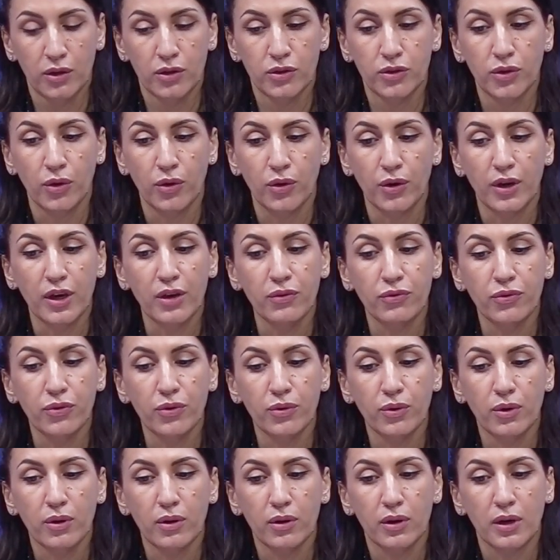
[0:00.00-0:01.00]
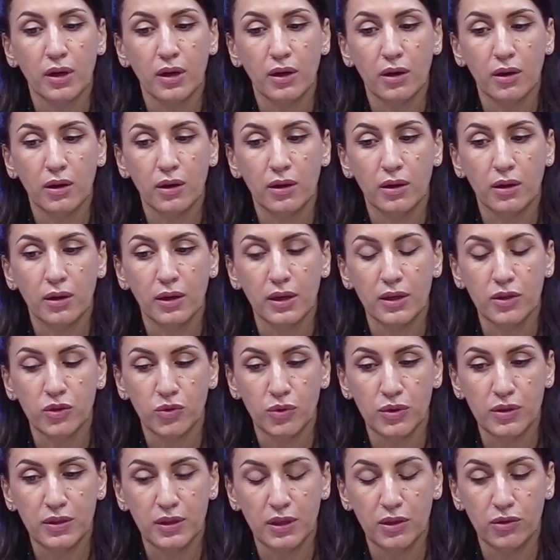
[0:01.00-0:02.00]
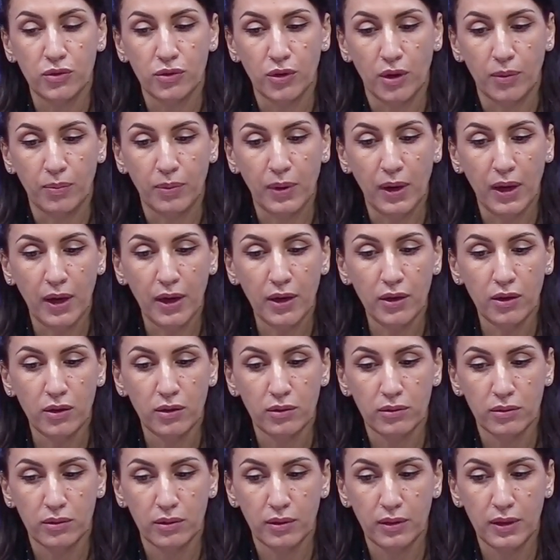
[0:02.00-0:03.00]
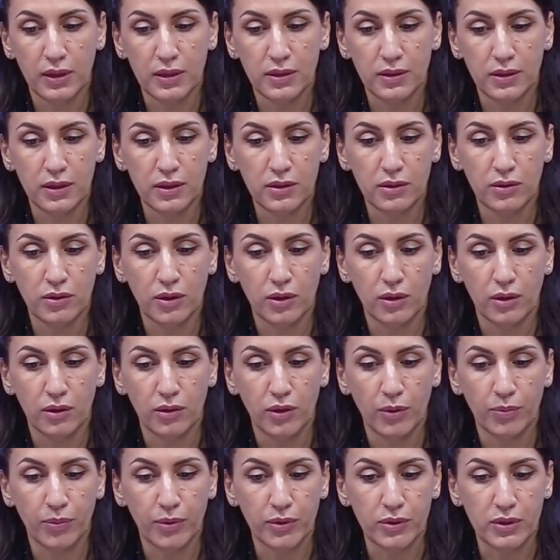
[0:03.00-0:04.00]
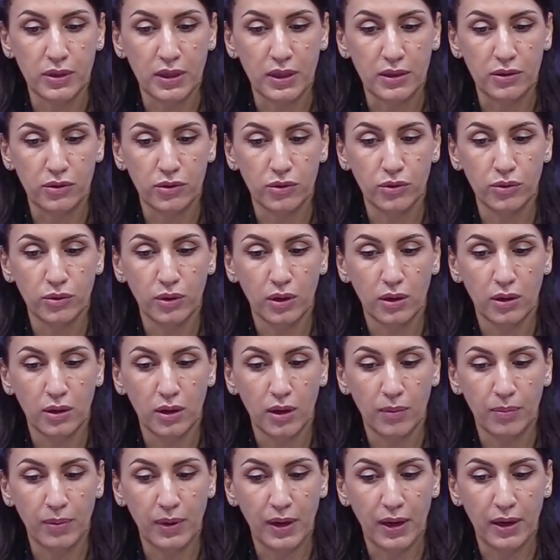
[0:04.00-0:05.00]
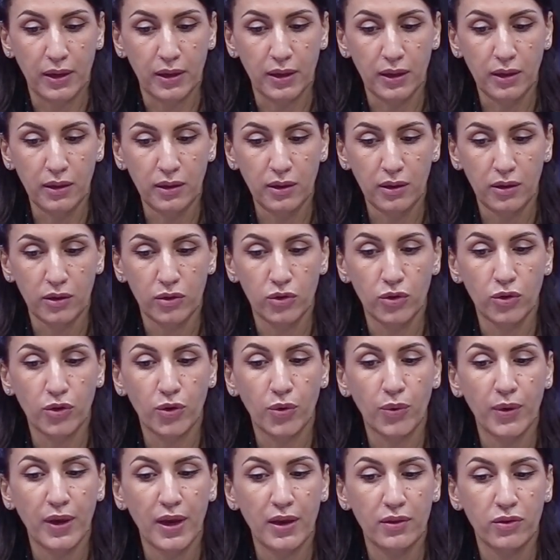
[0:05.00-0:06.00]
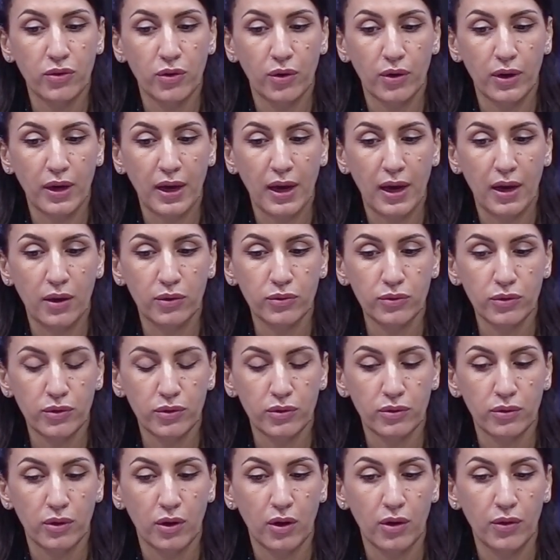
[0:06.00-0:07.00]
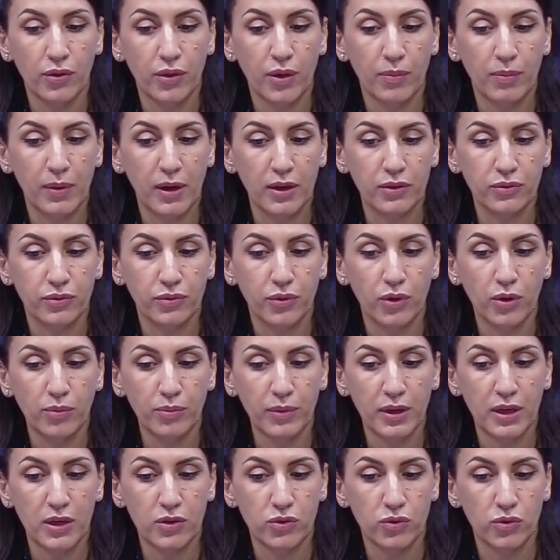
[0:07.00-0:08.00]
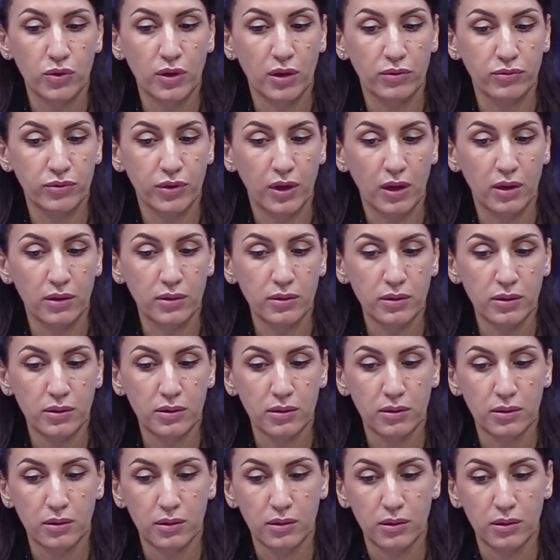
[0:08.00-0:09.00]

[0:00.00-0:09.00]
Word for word: So if you are, are interested to apply, this is the, the process. You are applying, you create your account on the platform Etudes en France.